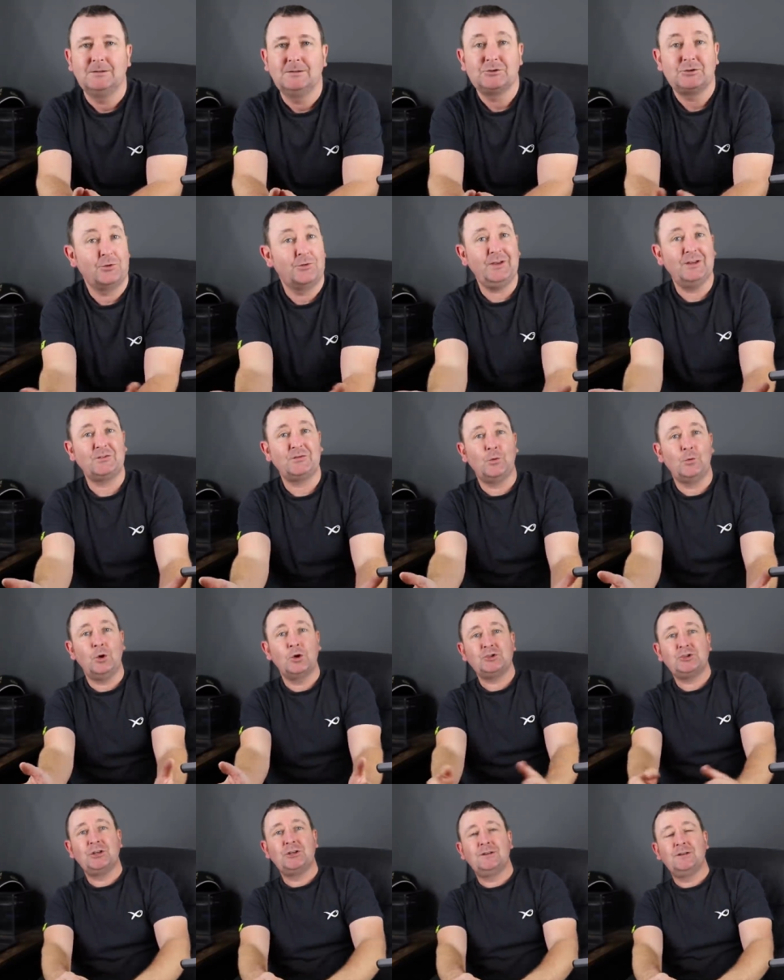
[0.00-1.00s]
so thanks for
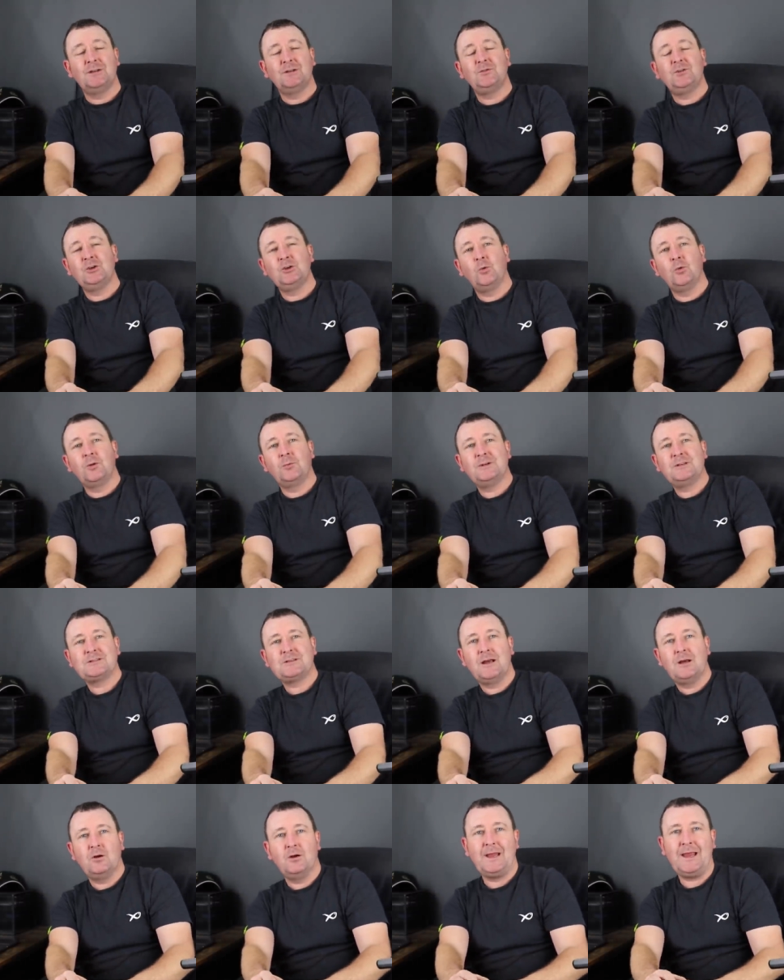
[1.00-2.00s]
watching and if you don't want to miss
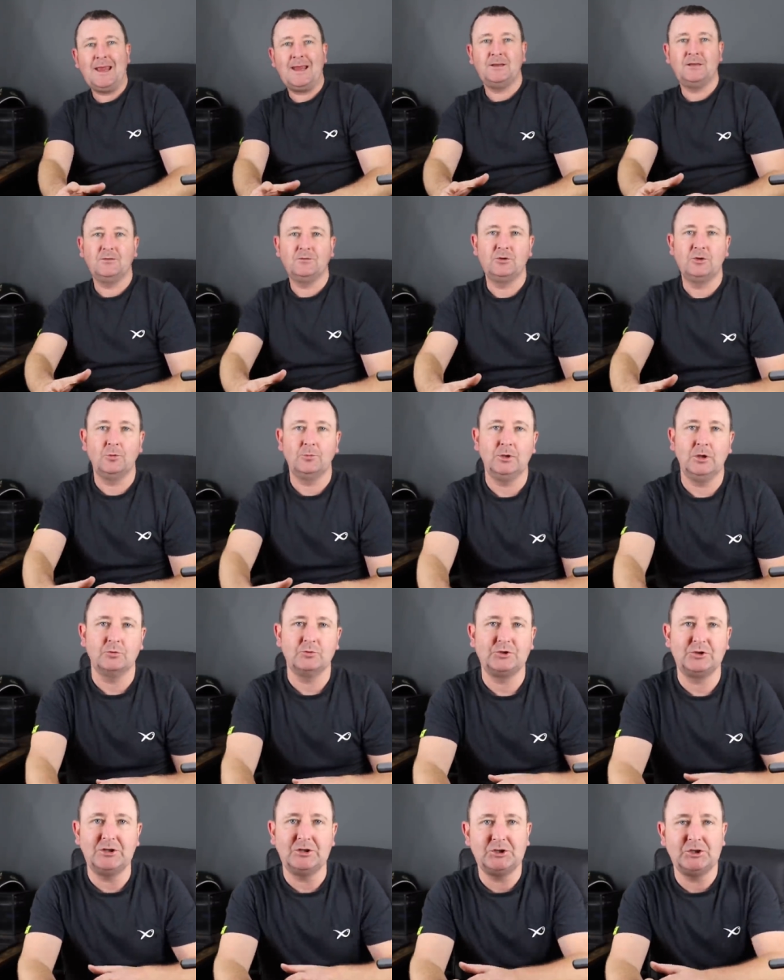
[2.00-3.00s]
out on any of the
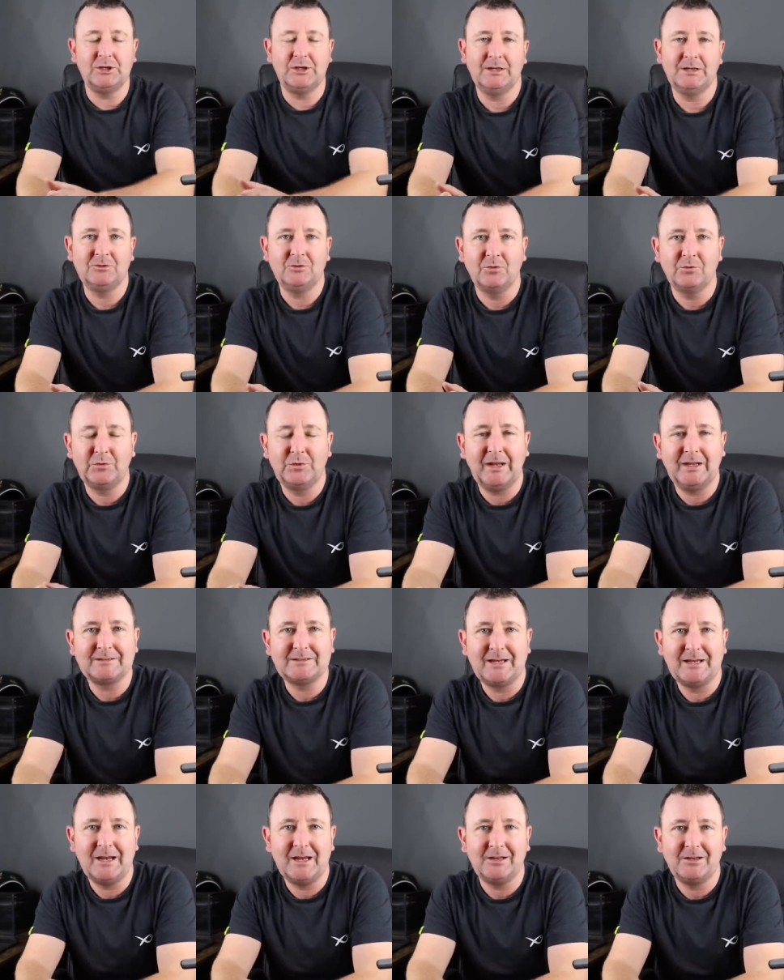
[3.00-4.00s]
uploads this year don't forget
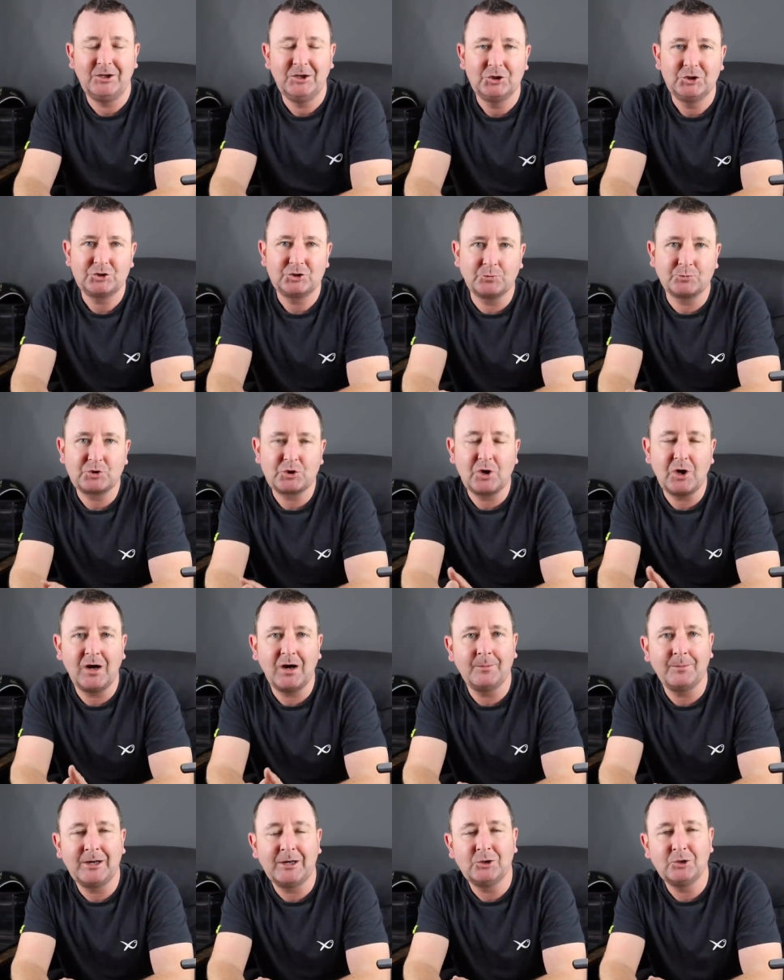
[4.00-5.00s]
to hit
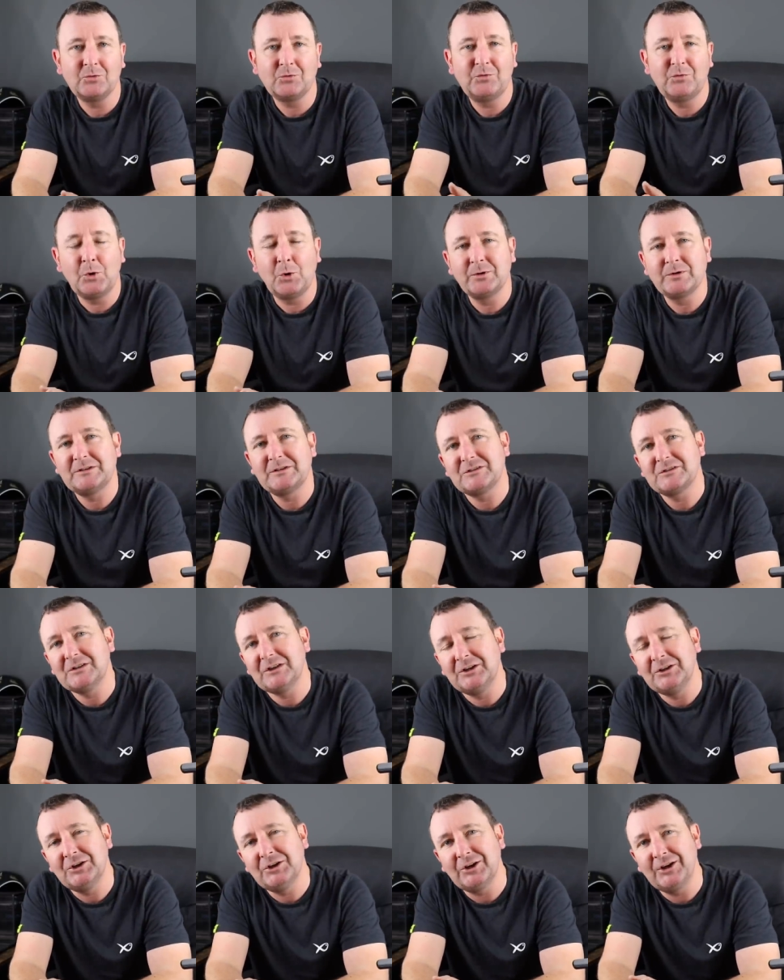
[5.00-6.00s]
subscribe and I look forward to
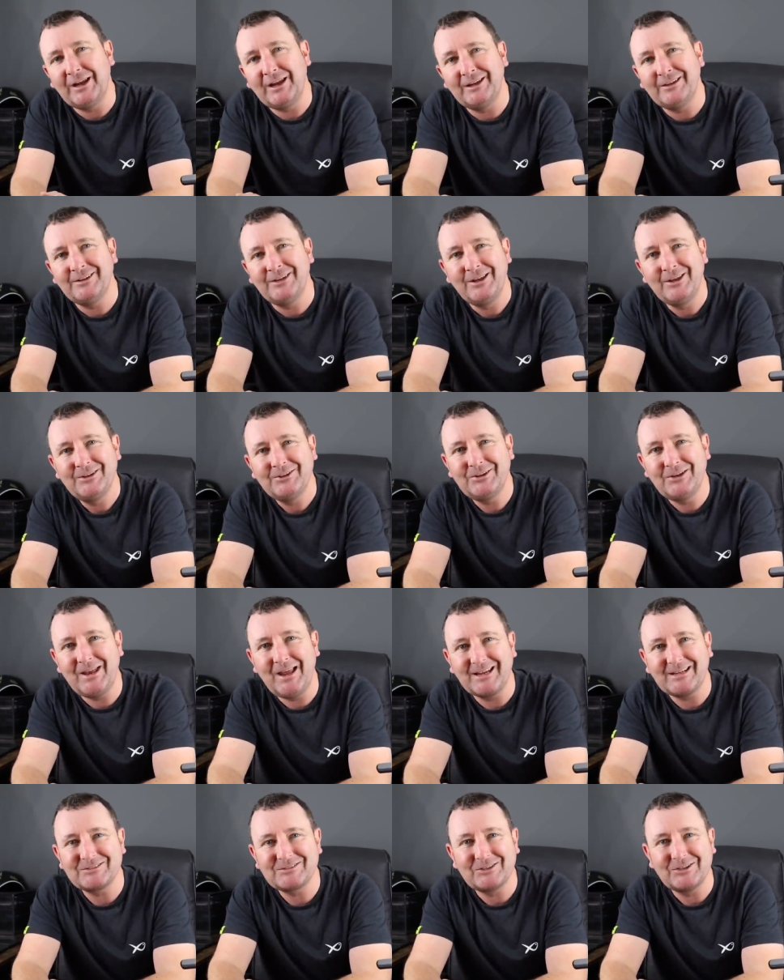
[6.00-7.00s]
seeing you in the
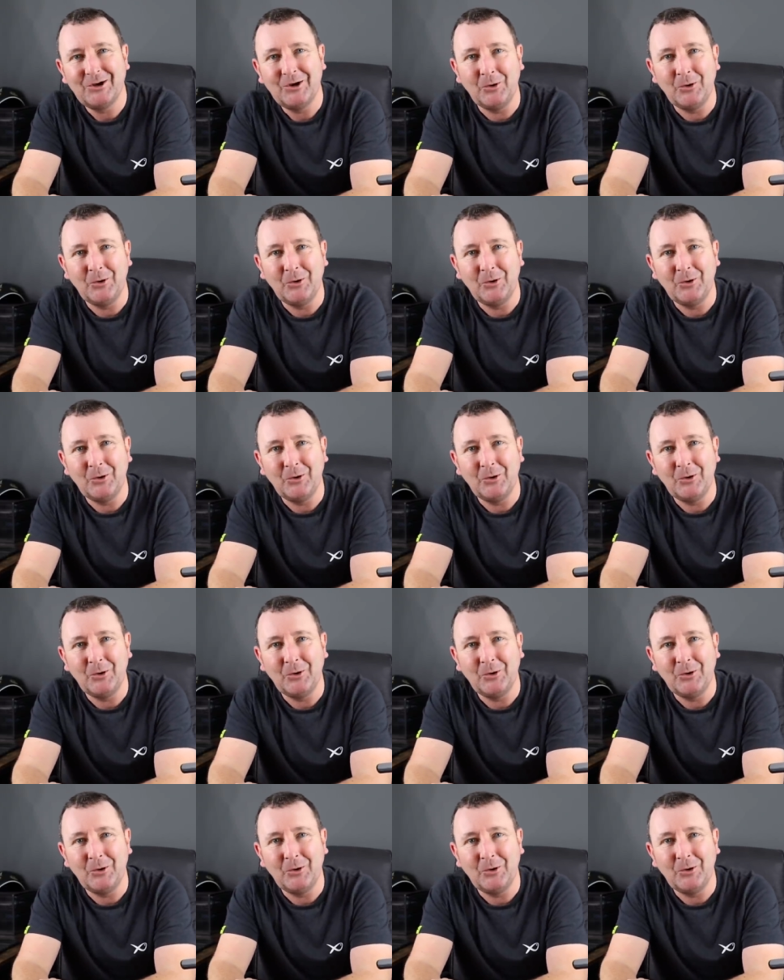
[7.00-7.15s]
next